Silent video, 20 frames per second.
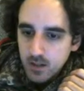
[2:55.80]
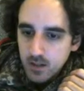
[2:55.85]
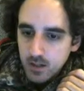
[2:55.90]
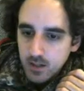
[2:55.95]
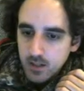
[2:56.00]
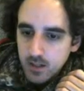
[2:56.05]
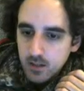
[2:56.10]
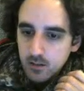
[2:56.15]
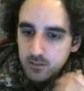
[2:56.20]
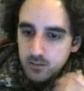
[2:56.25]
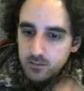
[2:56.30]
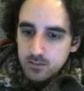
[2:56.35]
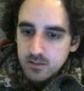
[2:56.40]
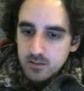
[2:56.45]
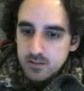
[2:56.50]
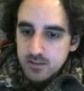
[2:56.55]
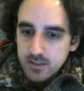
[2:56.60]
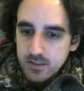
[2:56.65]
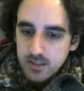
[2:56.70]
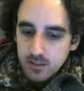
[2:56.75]
Also,
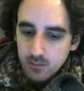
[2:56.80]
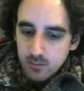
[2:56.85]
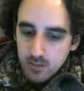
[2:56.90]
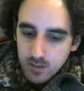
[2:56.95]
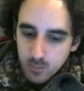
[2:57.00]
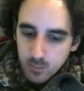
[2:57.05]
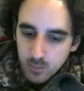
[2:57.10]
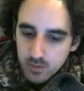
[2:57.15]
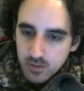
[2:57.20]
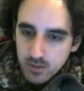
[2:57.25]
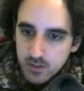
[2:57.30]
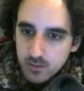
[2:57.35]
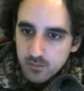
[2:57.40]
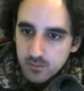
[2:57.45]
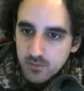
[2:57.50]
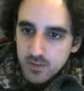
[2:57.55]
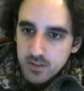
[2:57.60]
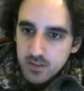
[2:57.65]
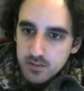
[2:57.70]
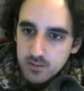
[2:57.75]
let's take a look at what the
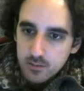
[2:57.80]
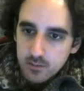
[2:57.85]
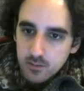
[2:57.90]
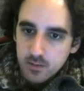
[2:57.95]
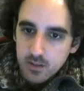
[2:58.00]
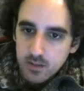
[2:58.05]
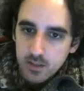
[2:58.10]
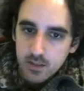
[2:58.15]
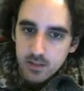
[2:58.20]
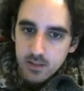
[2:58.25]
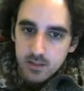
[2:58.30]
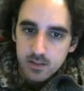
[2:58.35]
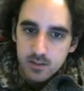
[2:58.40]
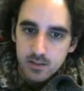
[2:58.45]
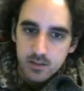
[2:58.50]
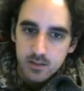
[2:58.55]
UVs look like.